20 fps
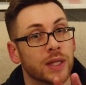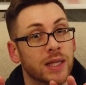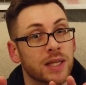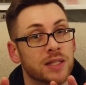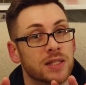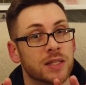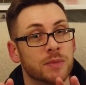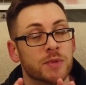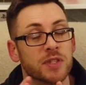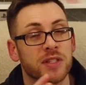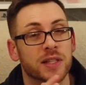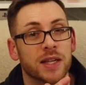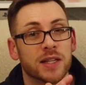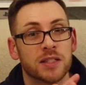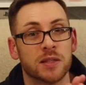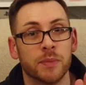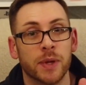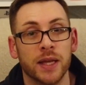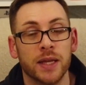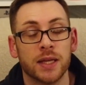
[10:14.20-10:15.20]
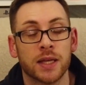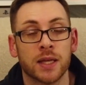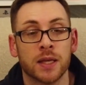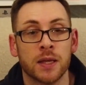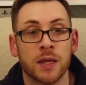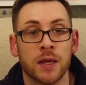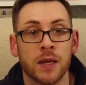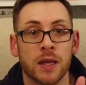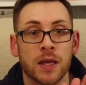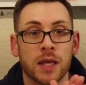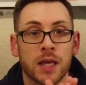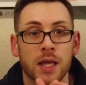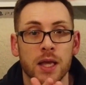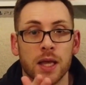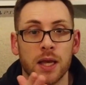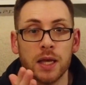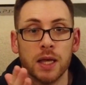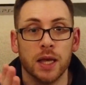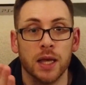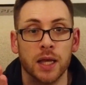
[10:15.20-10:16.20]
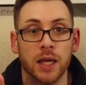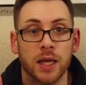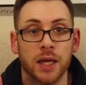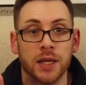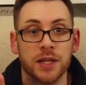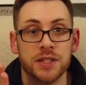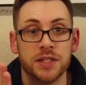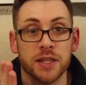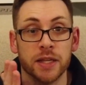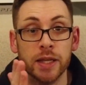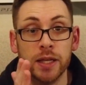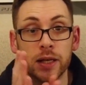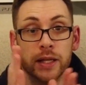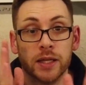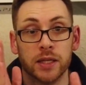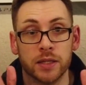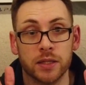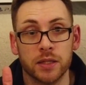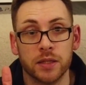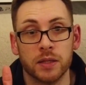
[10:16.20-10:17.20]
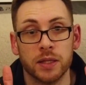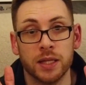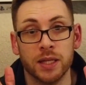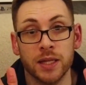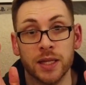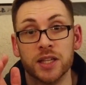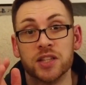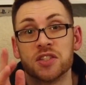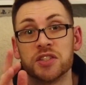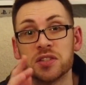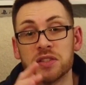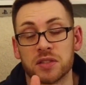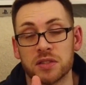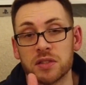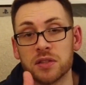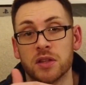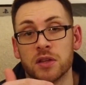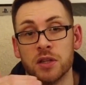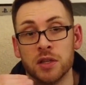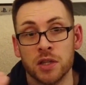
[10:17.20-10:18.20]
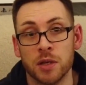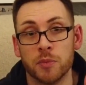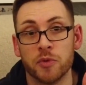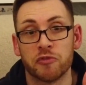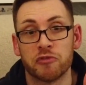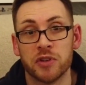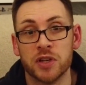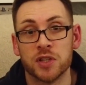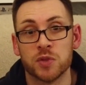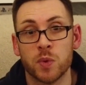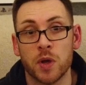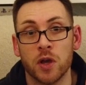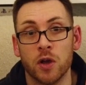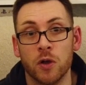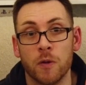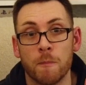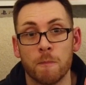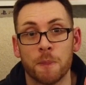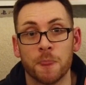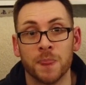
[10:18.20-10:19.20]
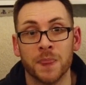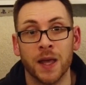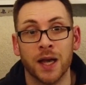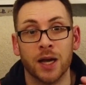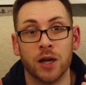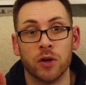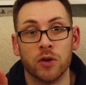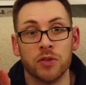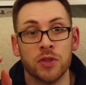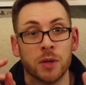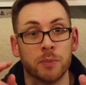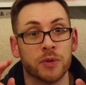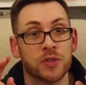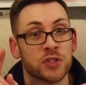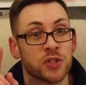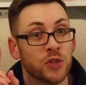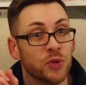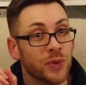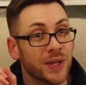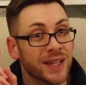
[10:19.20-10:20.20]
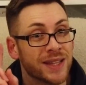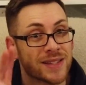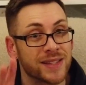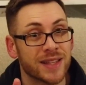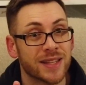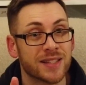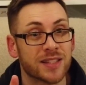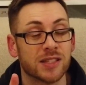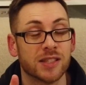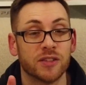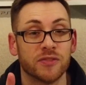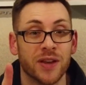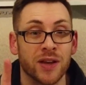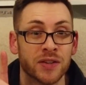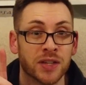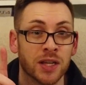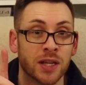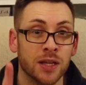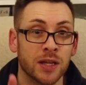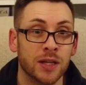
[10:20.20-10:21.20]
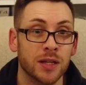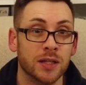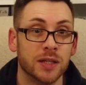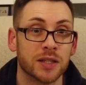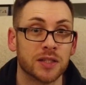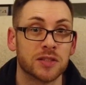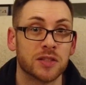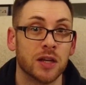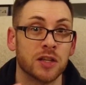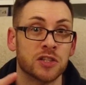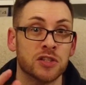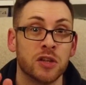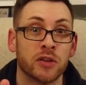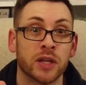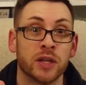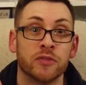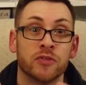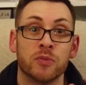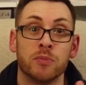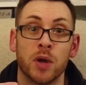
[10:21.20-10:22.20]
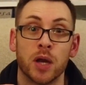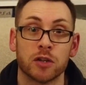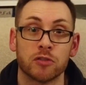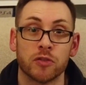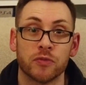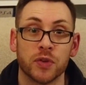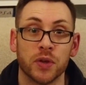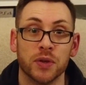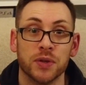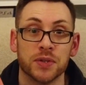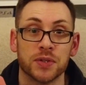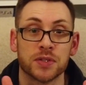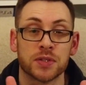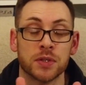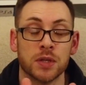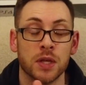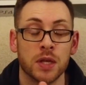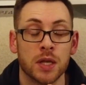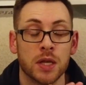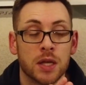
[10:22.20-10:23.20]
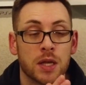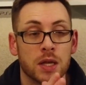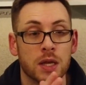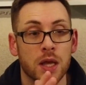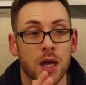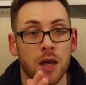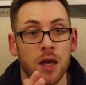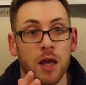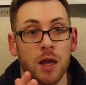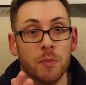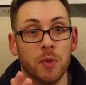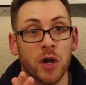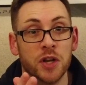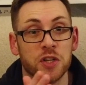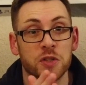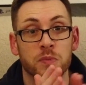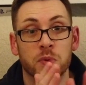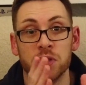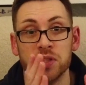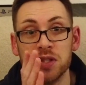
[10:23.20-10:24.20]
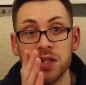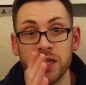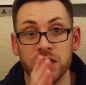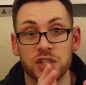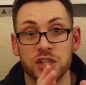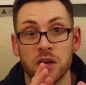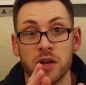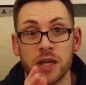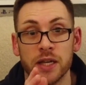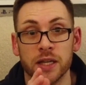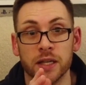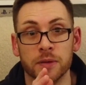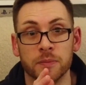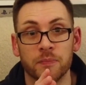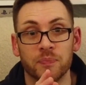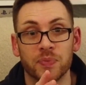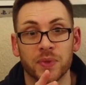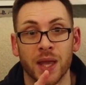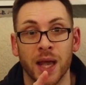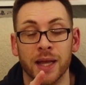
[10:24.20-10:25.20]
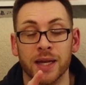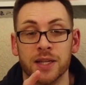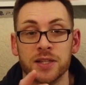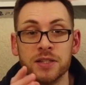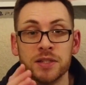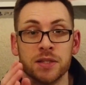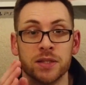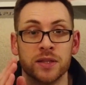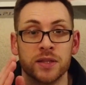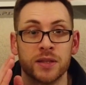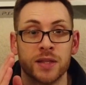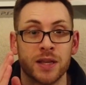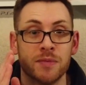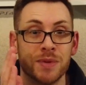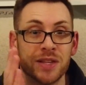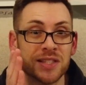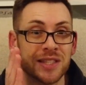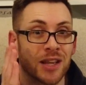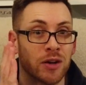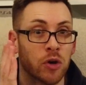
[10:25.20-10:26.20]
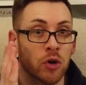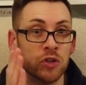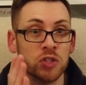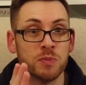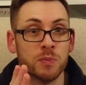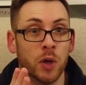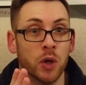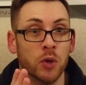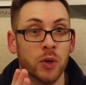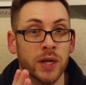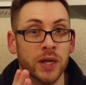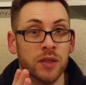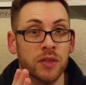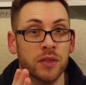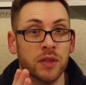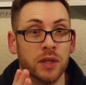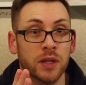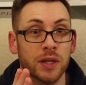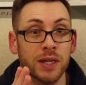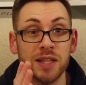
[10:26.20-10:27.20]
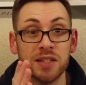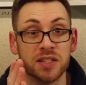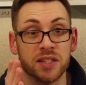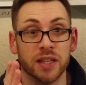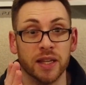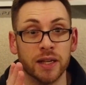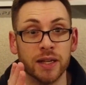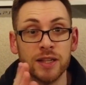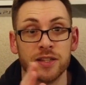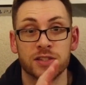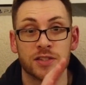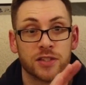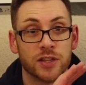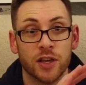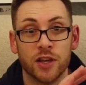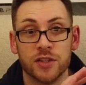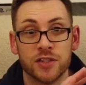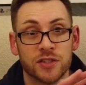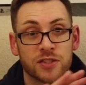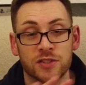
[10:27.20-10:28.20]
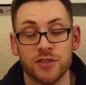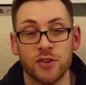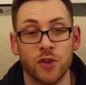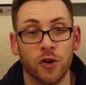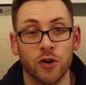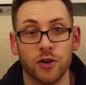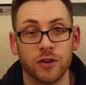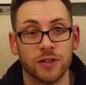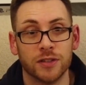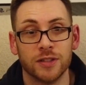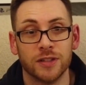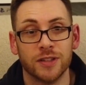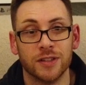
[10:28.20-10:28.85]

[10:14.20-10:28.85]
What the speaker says: Easy mistake to make. And it lists the number 3 as well. Now, number 2 is listed. I found it earlier because I was looking for microphones. I just put DJI in, and they missed out Osmo in the listing. It's not...